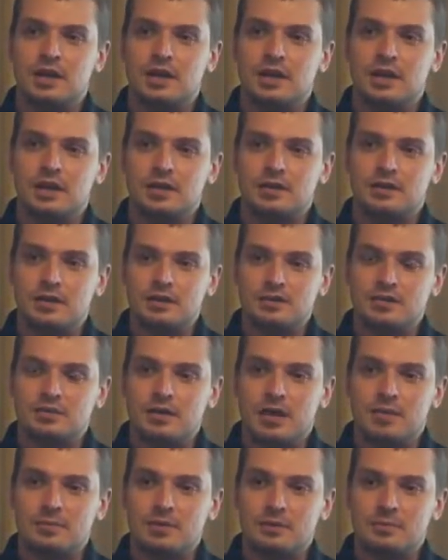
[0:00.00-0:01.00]
not
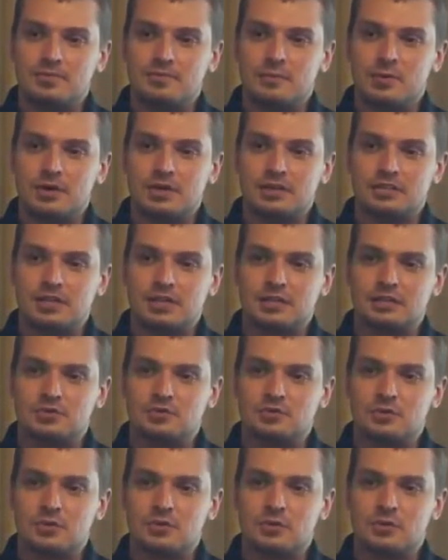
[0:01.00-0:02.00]
stopping it before it gets out of
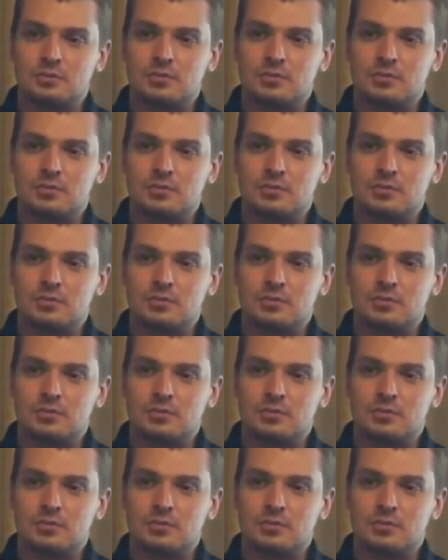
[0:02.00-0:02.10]
control?